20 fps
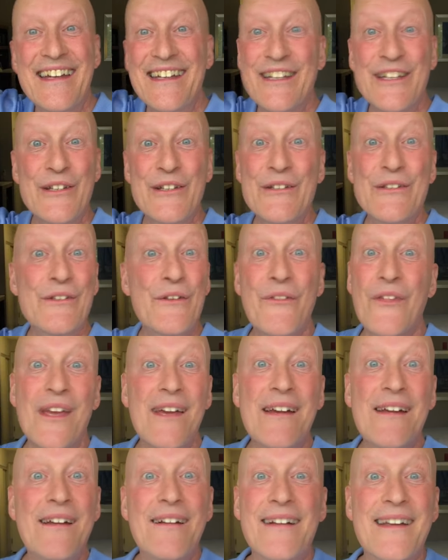Here,
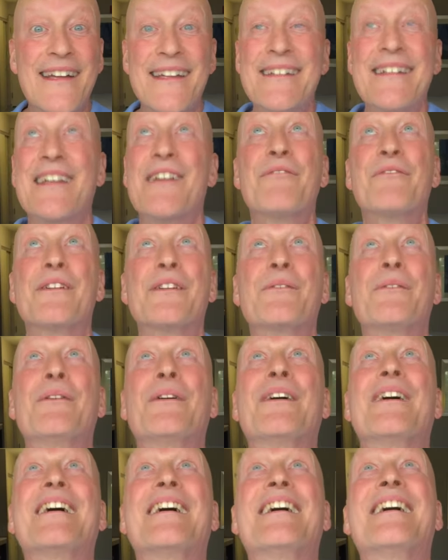there, and
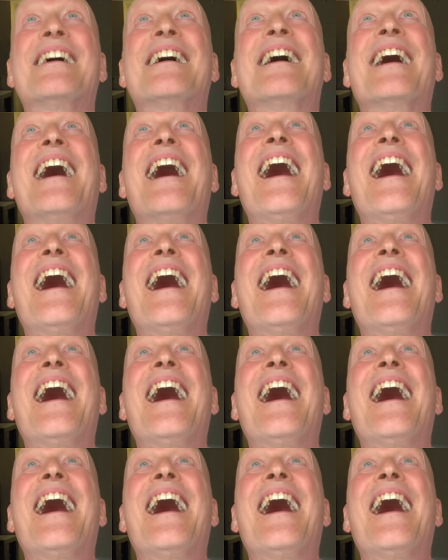everywhere.